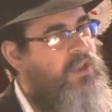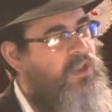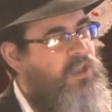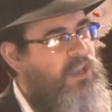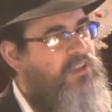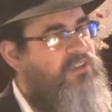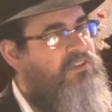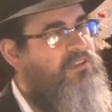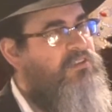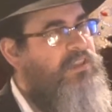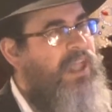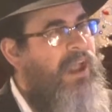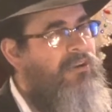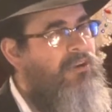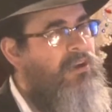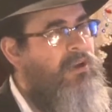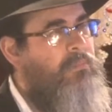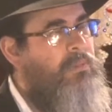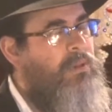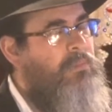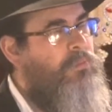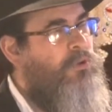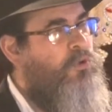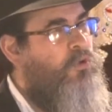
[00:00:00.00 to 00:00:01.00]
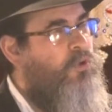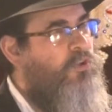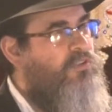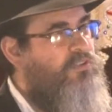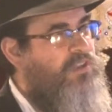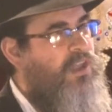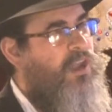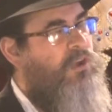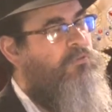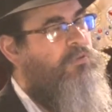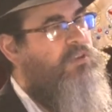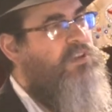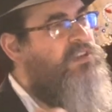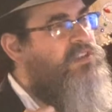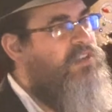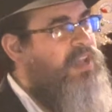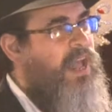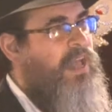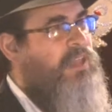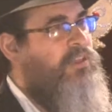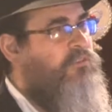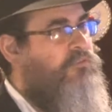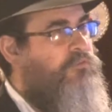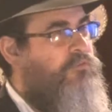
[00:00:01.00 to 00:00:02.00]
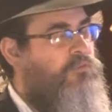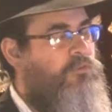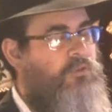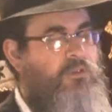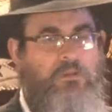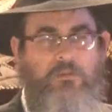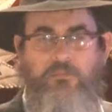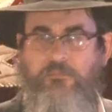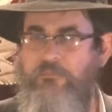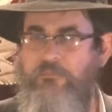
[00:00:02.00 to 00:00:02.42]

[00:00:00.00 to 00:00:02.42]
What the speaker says: It's terrible because they're resentful.